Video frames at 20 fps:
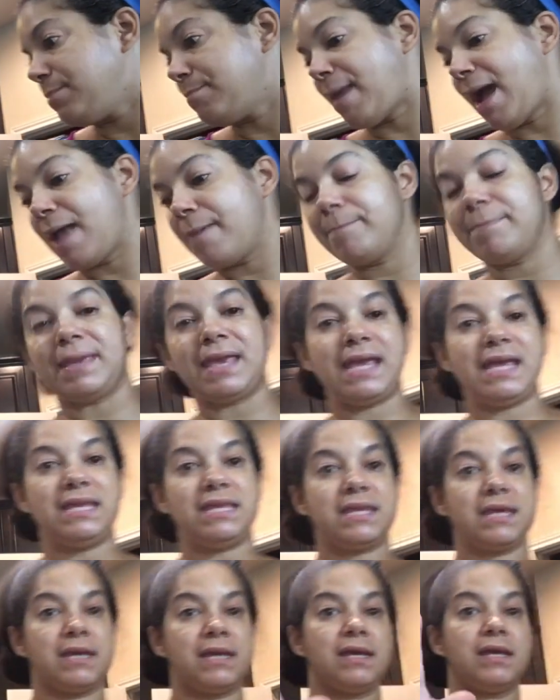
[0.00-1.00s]
my
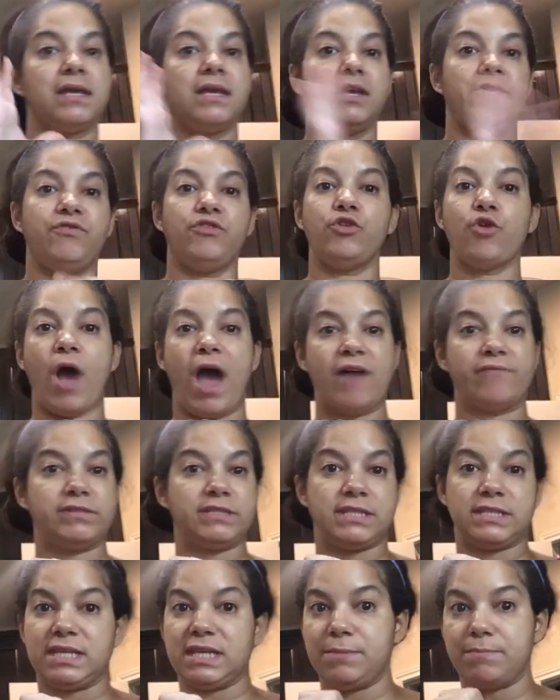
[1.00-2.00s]
meat. If you have
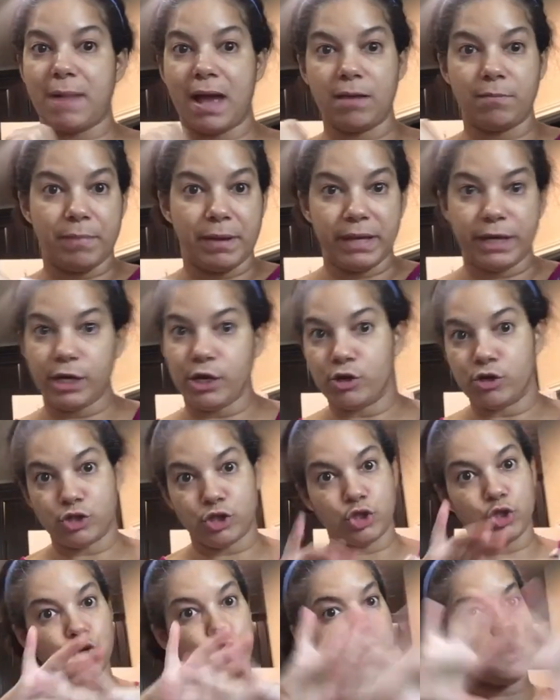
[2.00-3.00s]
seen my videos,
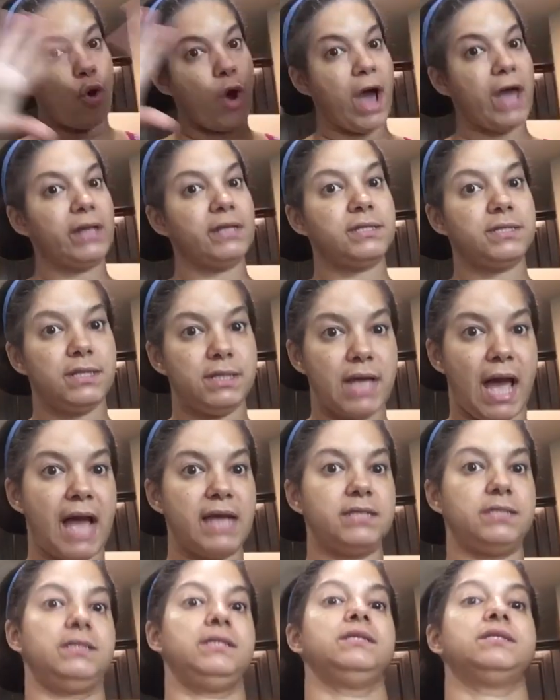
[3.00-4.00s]
you know how to see. I
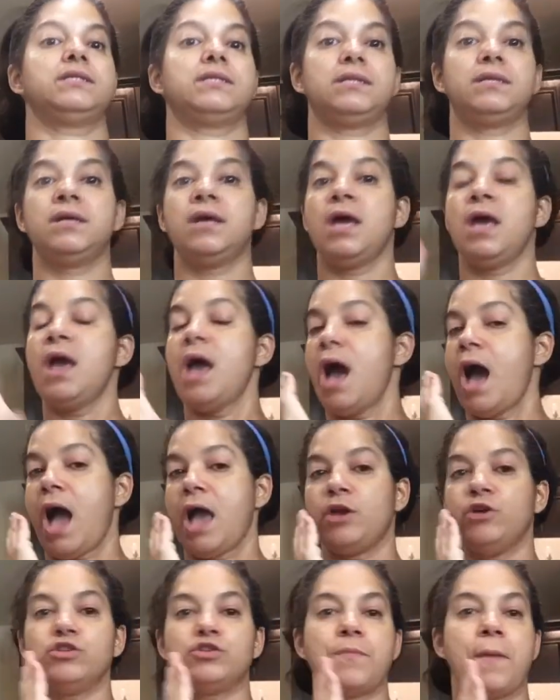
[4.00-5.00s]
season. I
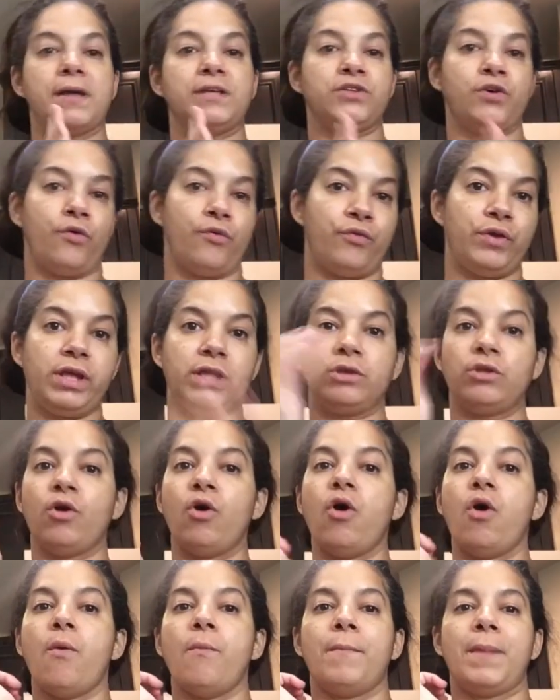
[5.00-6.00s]
use my
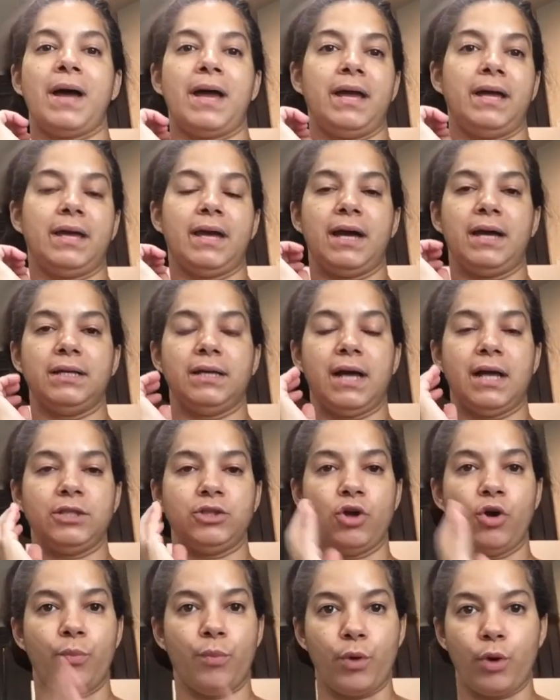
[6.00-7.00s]
sofrito, my
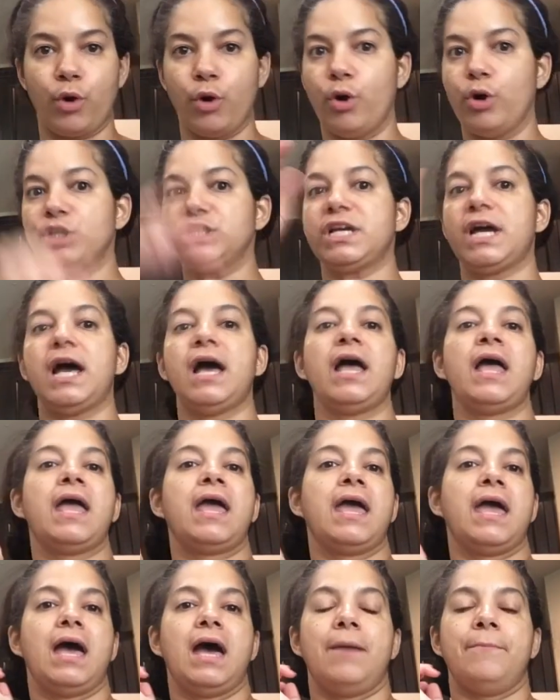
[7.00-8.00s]
adobo goja,
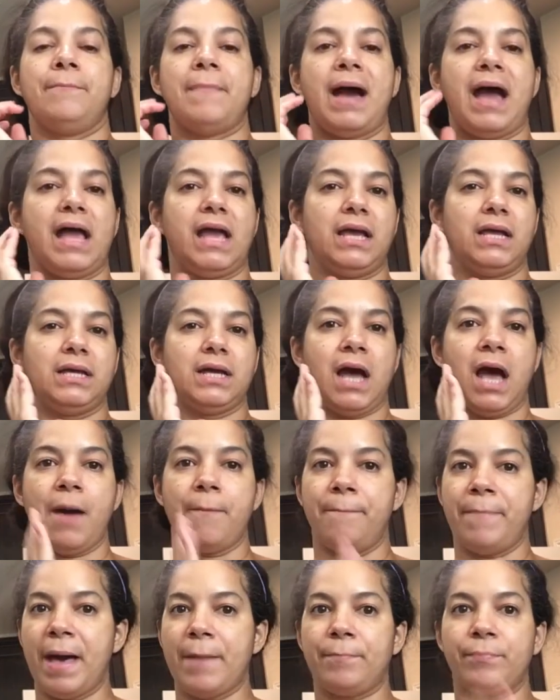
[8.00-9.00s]
my
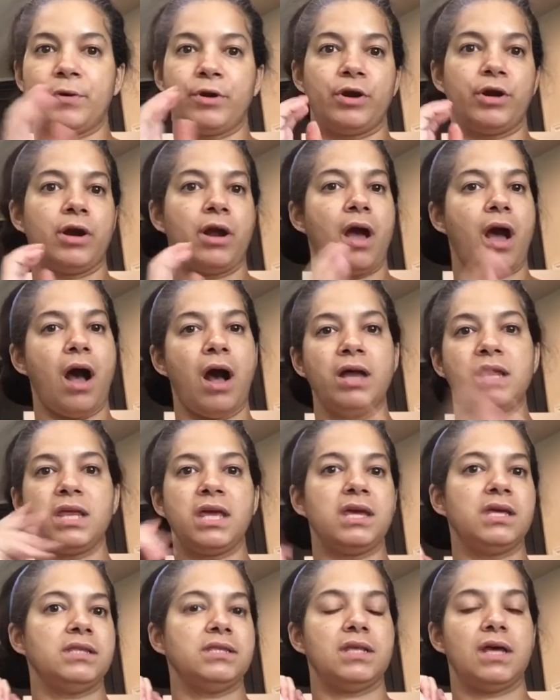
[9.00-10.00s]
pepper,
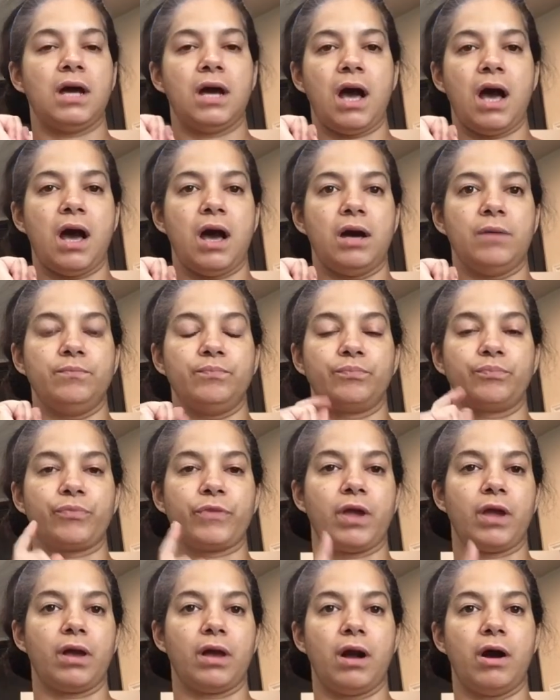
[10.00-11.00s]
onion,
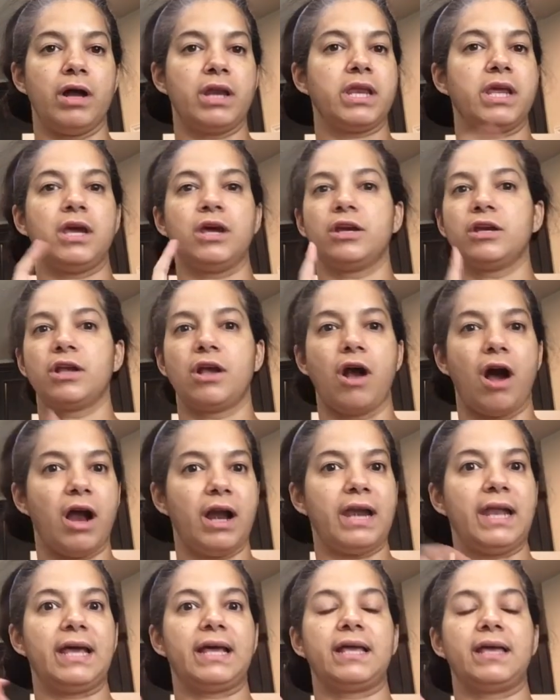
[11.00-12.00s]

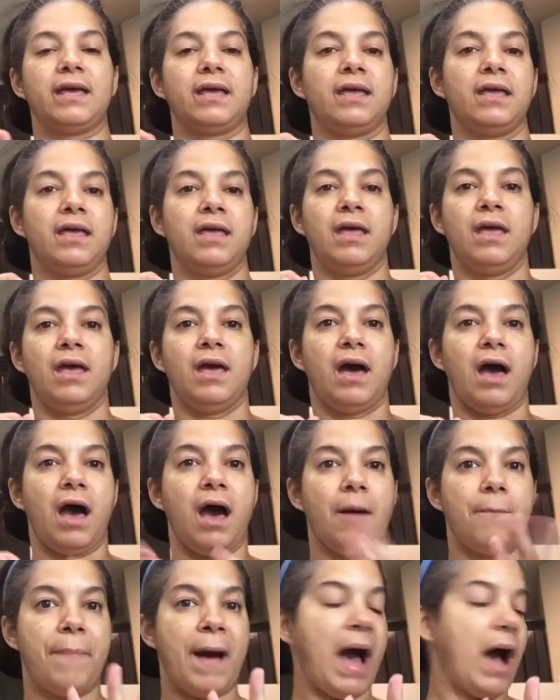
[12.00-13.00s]
garlic
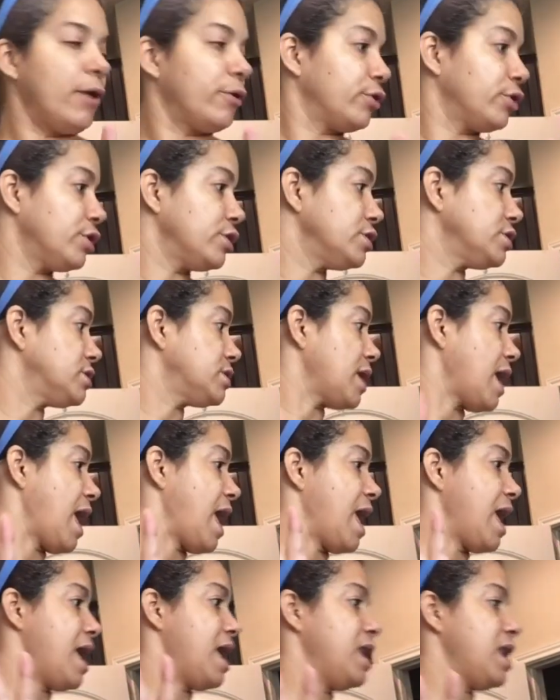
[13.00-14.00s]
powders,
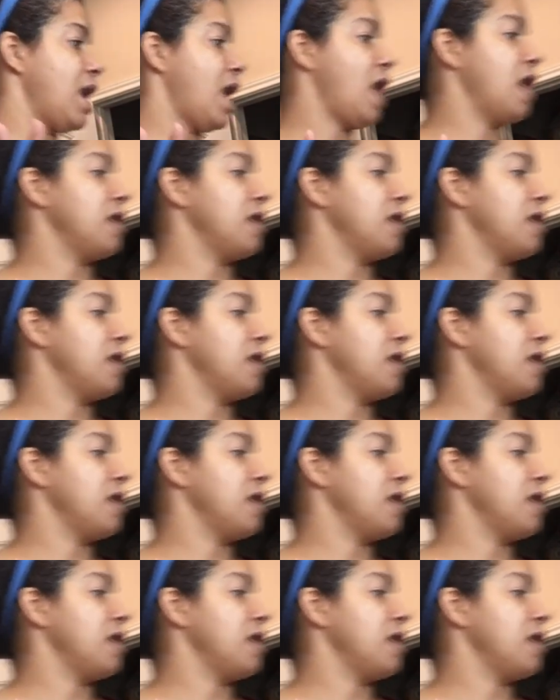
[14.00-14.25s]
and I